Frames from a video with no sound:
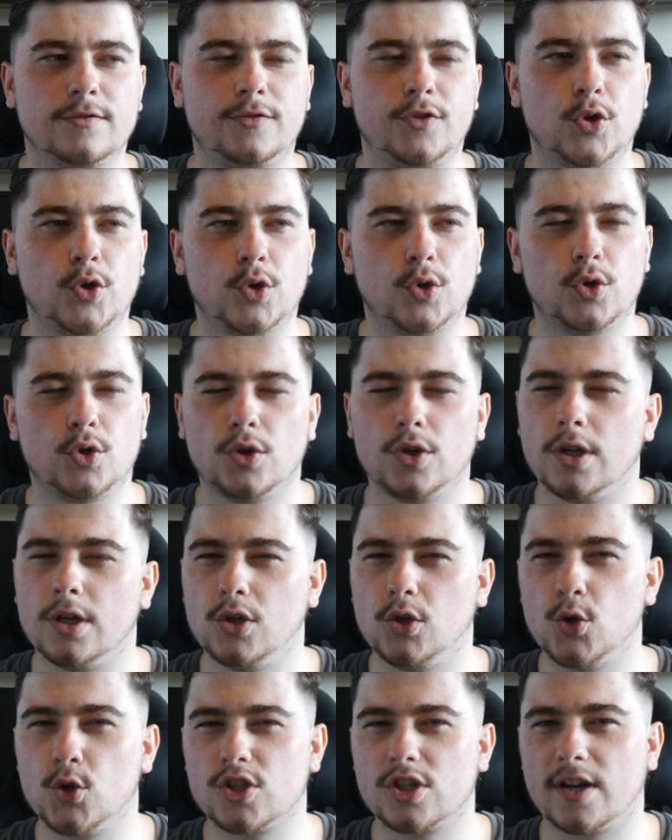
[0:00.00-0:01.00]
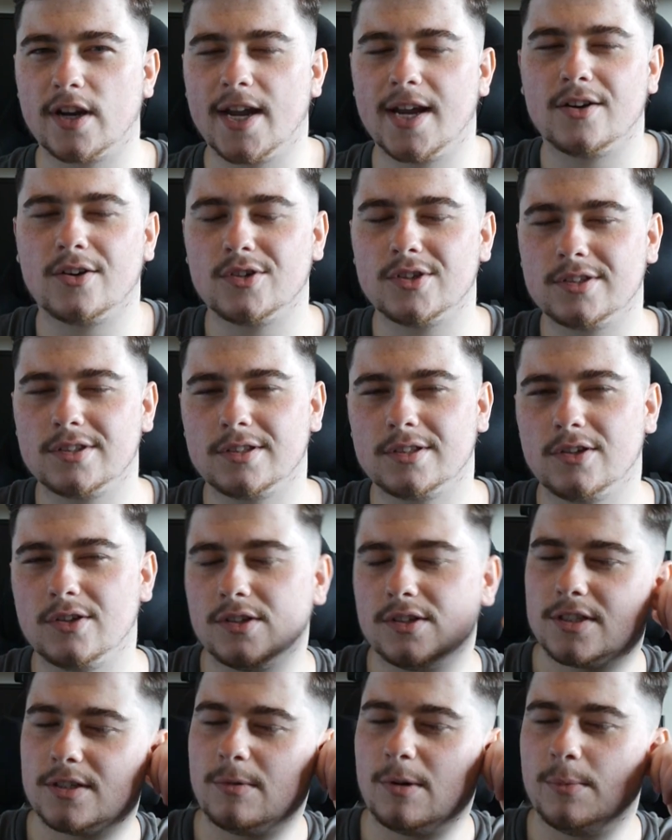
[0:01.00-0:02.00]
a few user errors
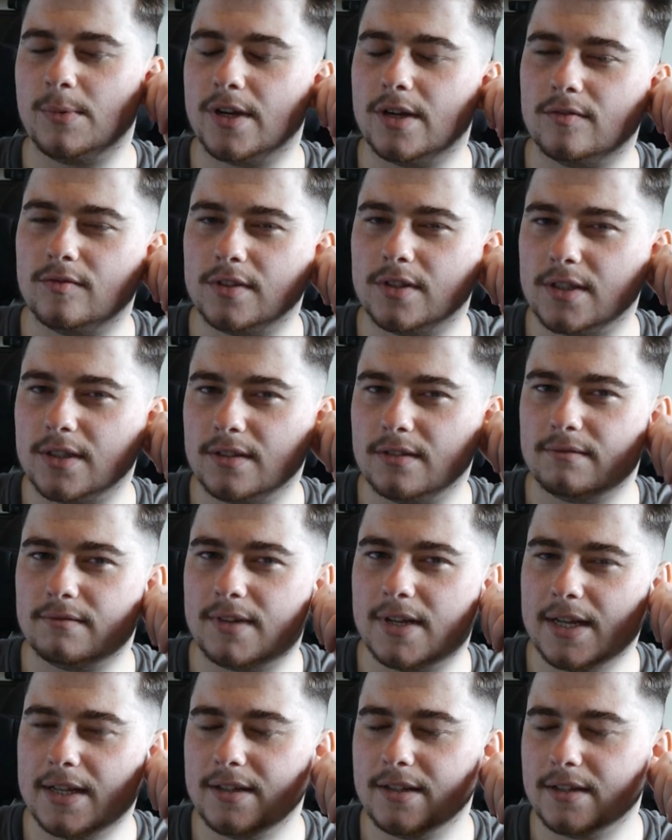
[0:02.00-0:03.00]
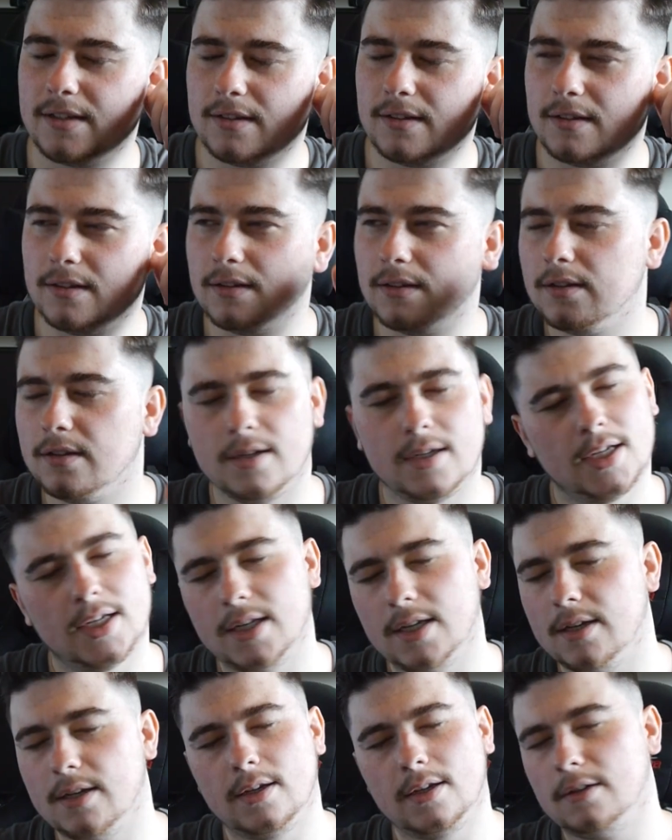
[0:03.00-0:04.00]
because I'm a bit of an idiot and
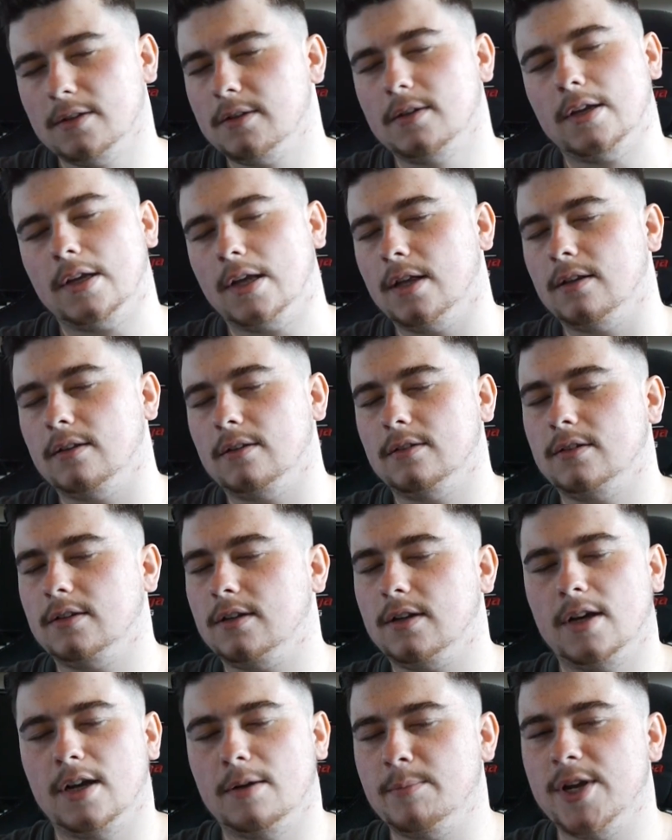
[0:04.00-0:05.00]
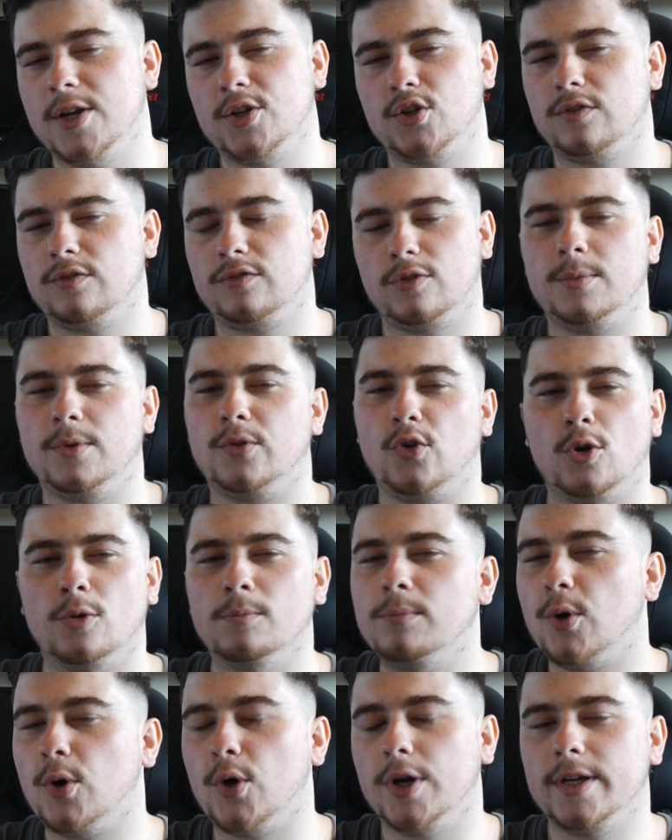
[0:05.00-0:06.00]
I measured from the
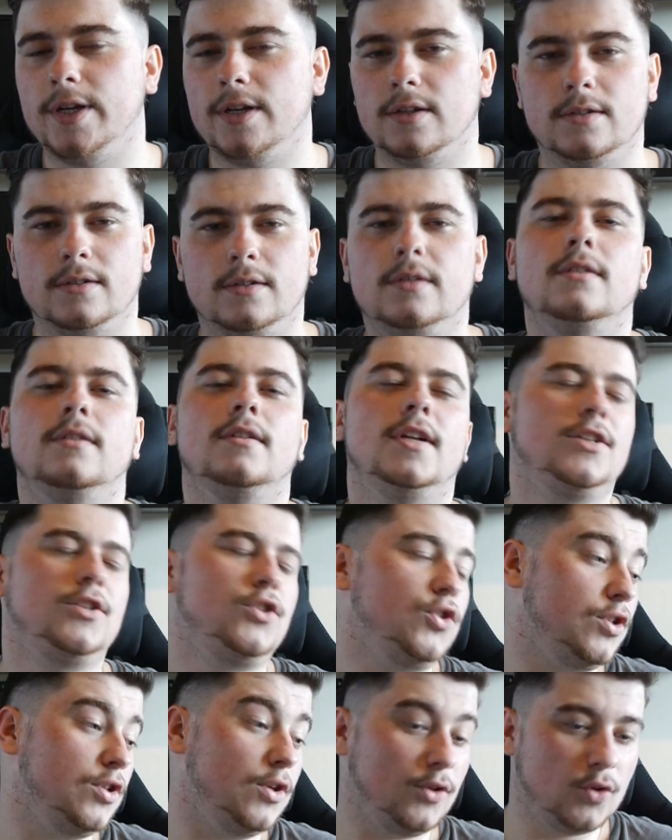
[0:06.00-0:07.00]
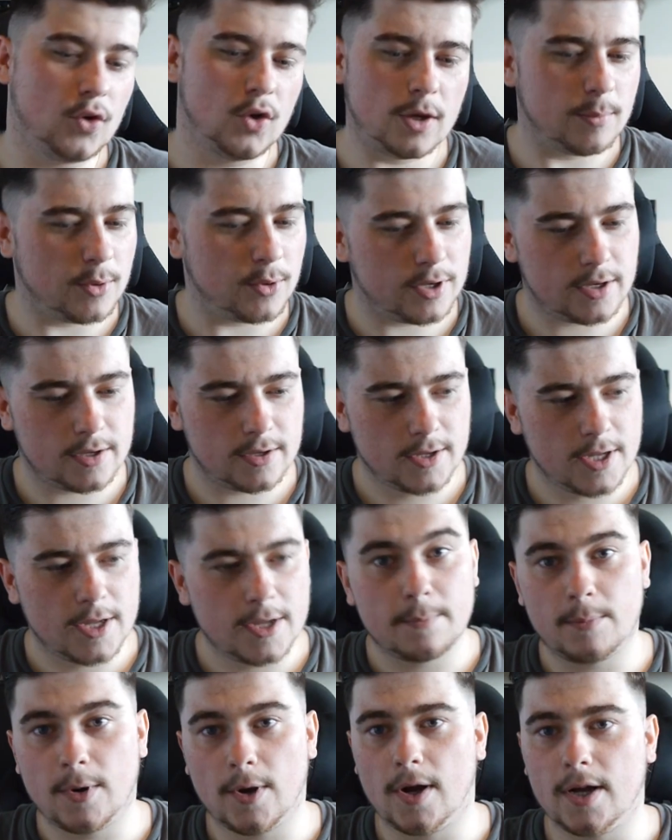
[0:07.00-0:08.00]
wrong point, and let's just not talk about it.
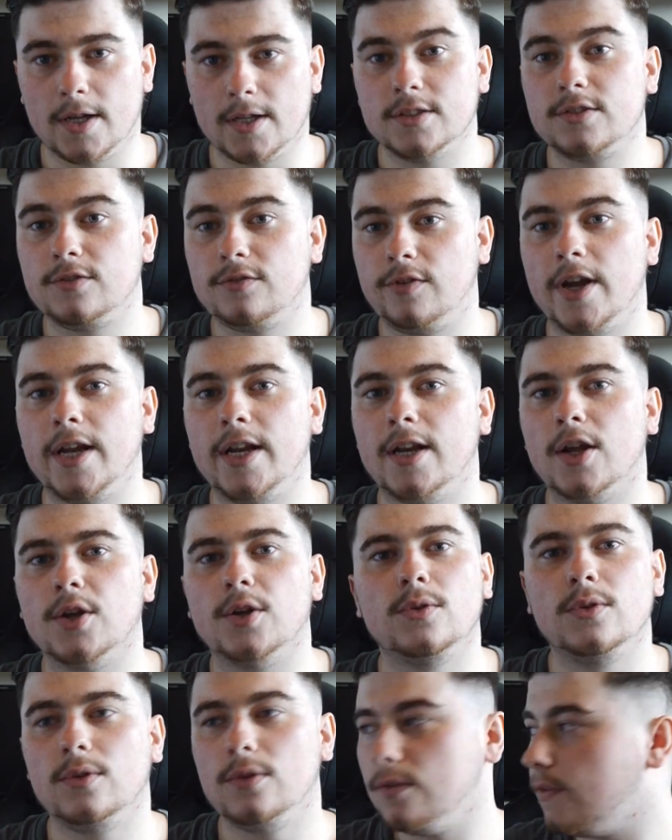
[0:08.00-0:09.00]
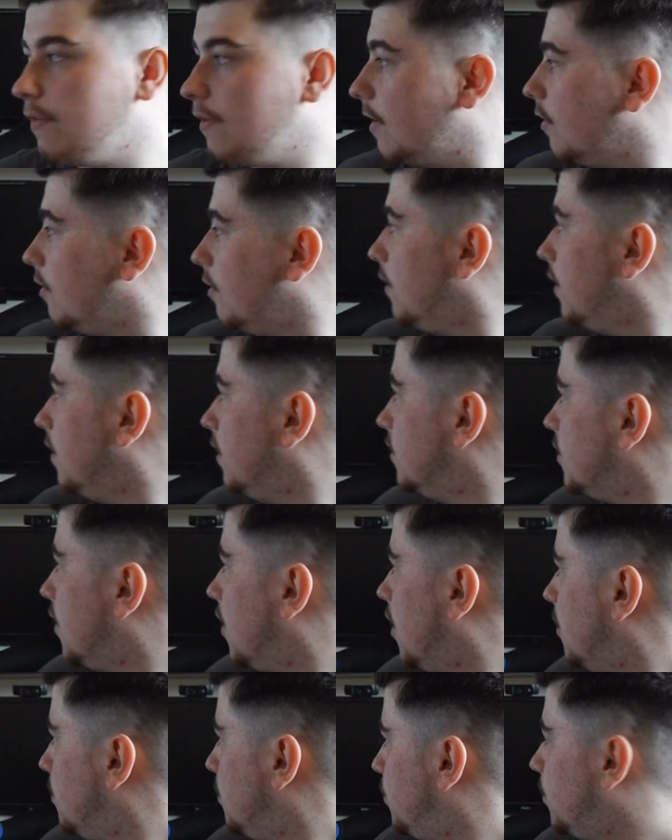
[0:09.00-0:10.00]
But it's fine now, everything's
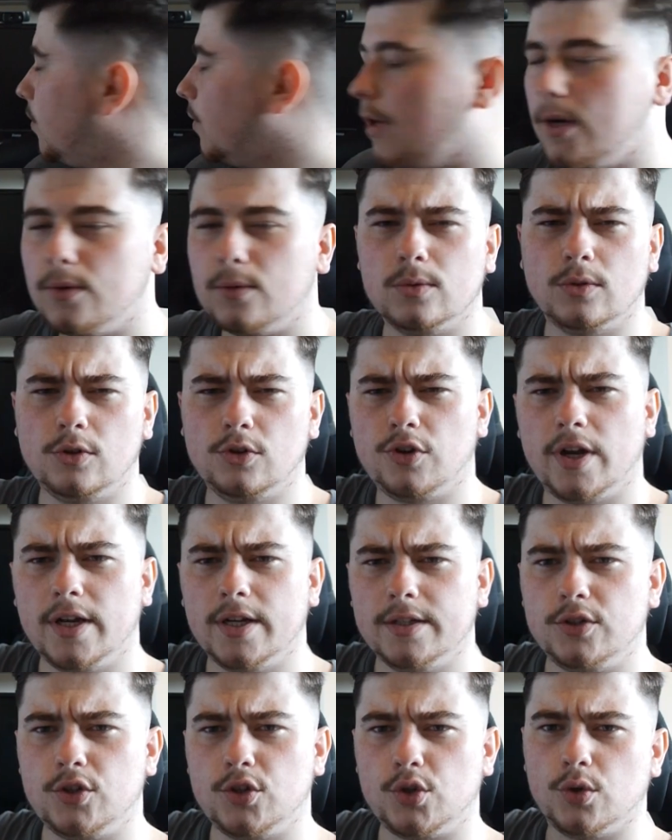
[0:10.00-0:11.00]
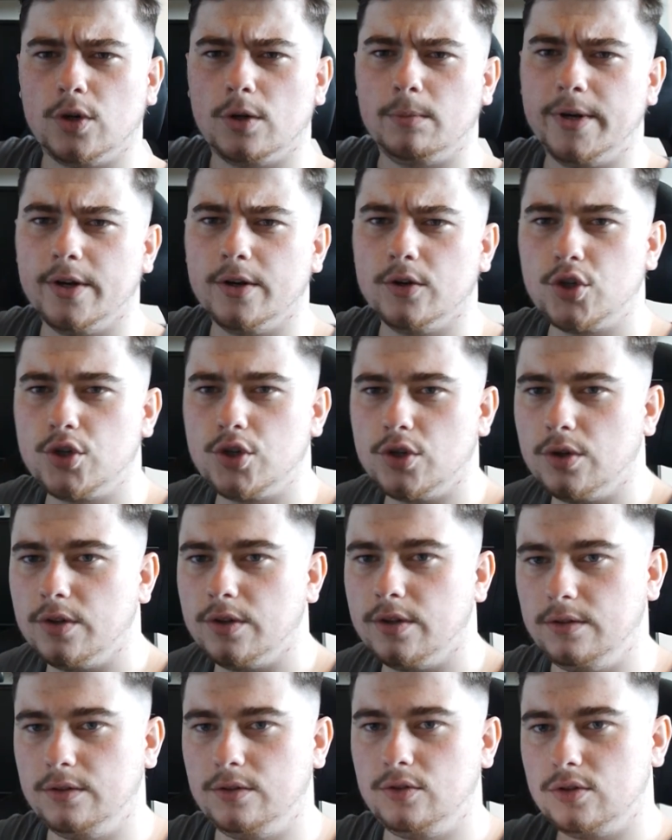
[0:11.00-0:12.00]
up. I will try and show a better shot
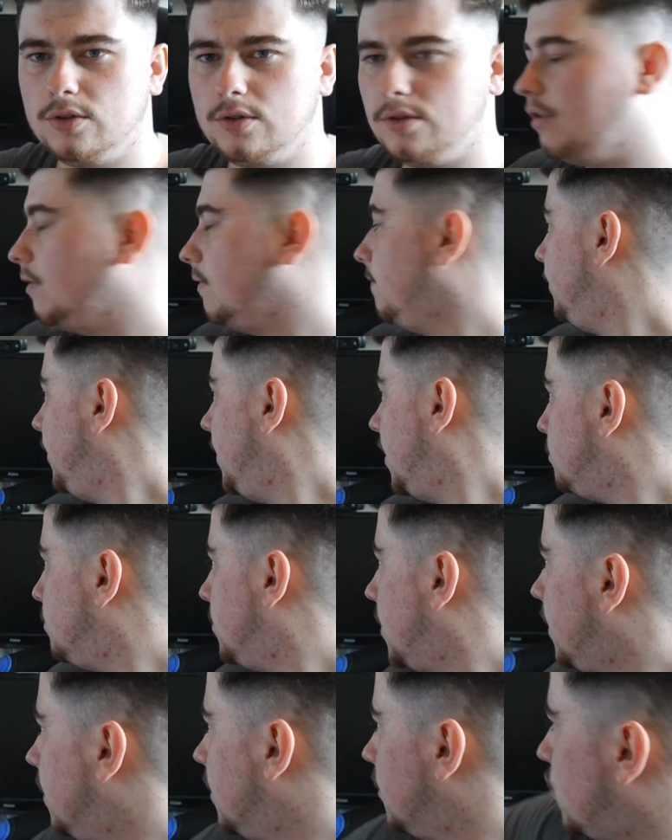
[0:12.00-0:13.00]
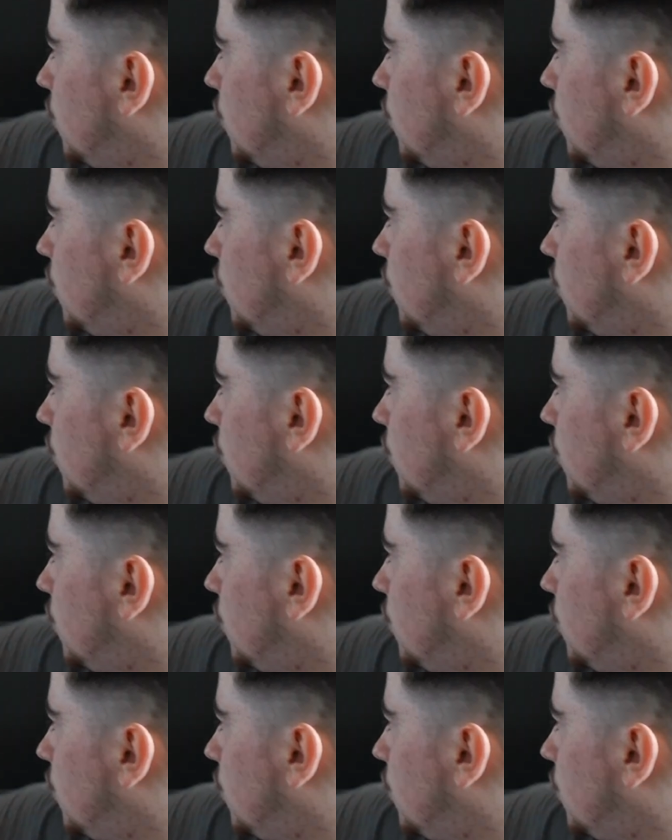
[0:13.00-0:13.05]
than just this bit here.